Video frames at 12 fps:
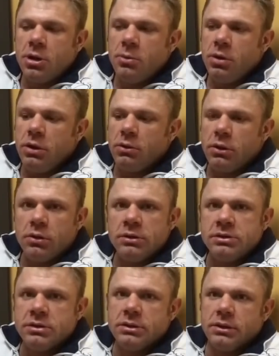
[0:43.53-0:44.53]
But I
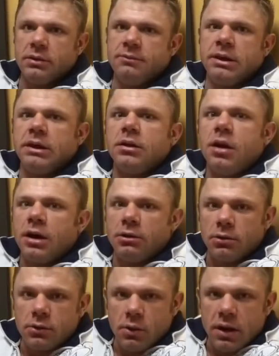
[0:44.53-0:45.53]
noticed I've been getting a lot of
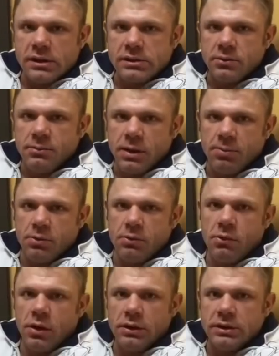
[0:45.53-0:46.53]
requests from people
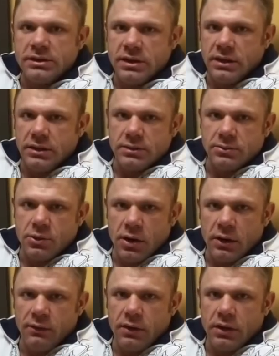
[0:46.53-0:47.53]
wanting to see some
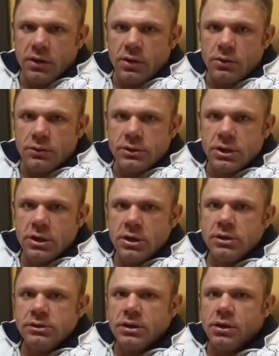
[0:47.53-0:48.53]
training videos.
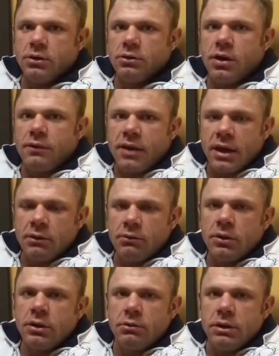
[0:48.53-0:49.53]
So I've kind of
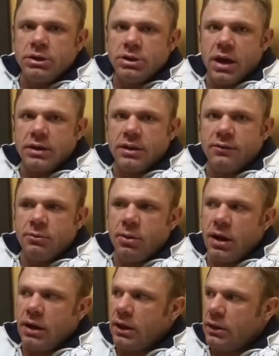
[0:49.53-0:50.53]
wanted to reach out to
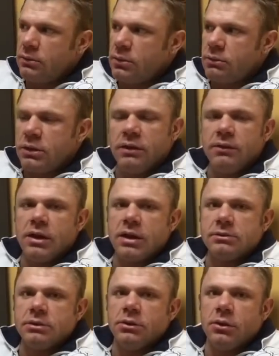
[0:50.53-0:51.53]
everybody and want to give you
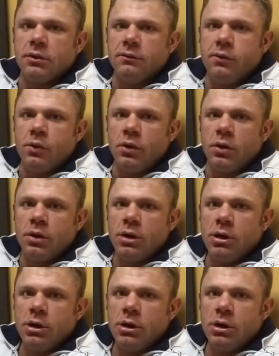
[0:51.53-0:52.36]
guys what you're looking for.